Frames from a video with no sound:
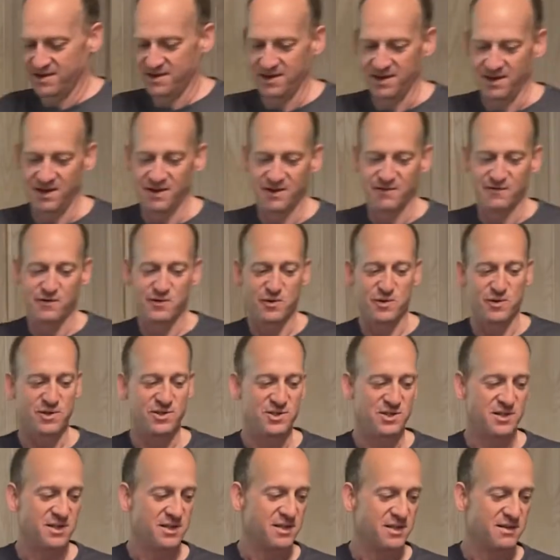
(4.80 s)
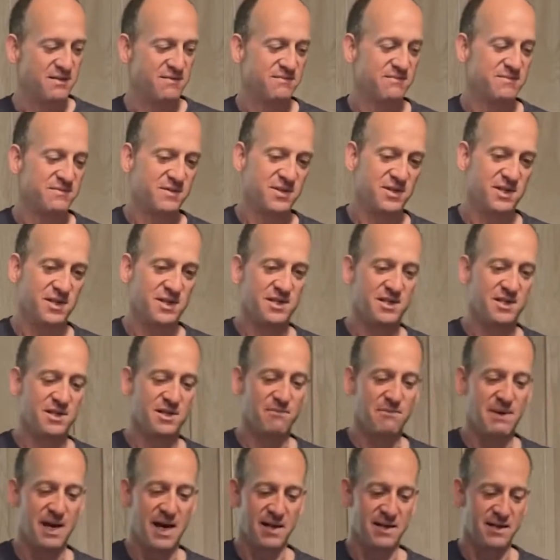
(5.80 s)
Yeah, of course, she's the
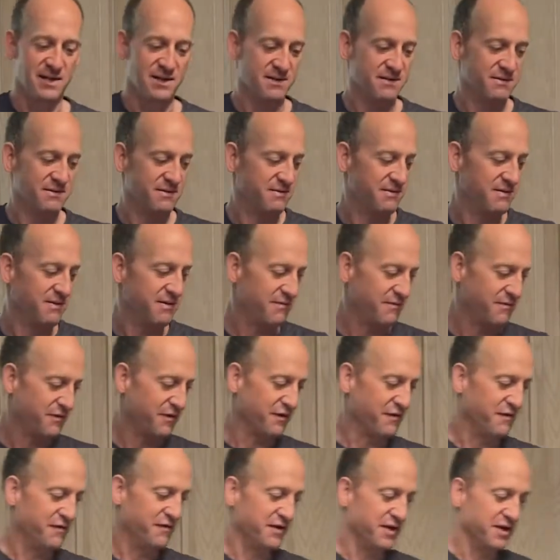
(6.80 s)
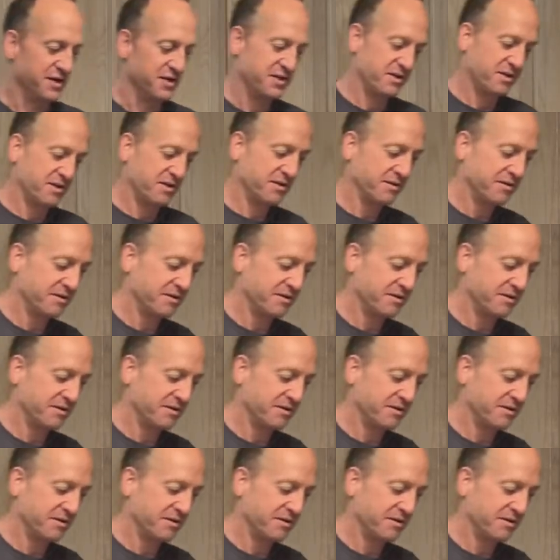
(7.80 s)
magnet for fish.